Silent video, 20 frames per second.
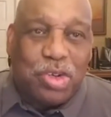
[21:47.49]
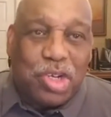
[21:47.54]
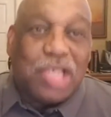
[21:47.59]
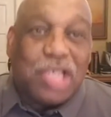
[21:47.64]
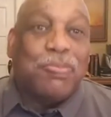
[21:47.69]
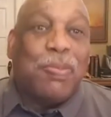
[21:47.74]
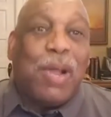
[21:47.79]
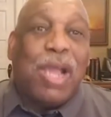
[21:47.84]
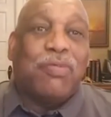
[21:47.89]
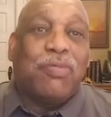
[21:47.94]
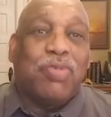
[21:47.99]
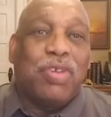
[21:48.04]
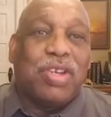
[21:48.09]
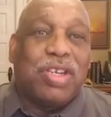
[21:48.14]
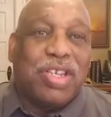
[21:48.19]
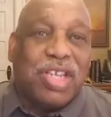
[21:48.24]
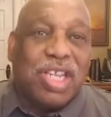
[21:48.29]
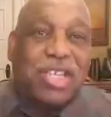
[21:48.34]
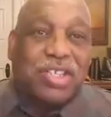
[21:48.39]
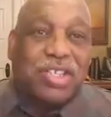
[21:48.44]
just by
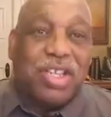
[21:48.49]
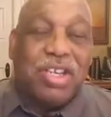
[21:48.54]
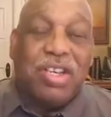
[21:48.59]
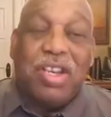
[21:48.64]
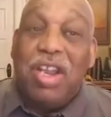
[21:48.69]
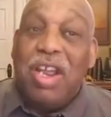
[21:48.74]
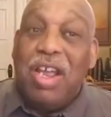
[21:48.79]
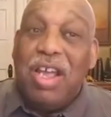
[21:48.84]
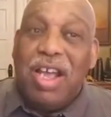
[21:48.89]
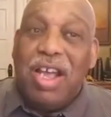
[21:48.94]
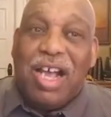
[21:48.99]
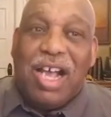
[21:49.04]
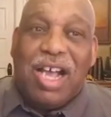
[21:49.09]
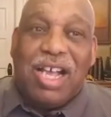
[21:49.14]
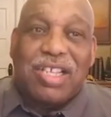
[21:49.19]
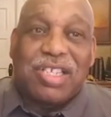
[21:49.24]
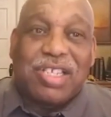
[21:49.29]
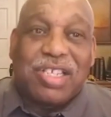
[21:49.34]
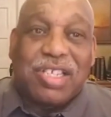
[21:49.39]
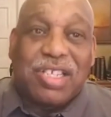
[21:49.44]
tradition
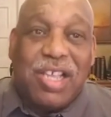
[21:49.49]
uh,